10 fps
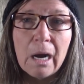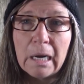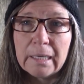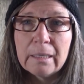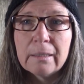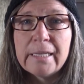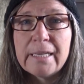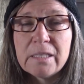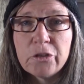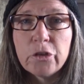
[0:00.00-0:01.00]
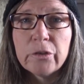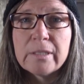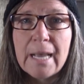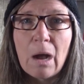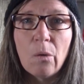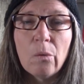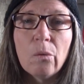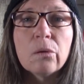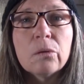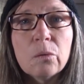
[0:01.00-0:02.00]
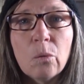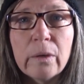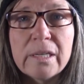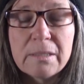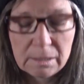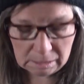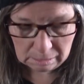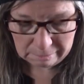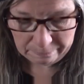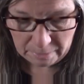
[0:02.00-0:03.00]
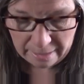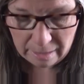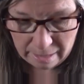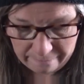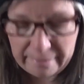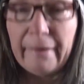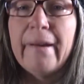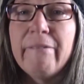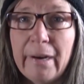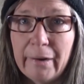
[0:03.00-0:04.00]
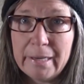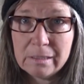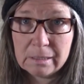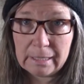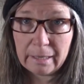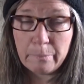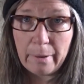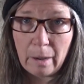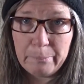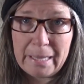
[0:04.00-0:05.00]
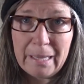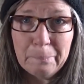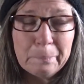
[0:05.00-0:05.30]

Huck, as it turns out, was a very, very sick puppy.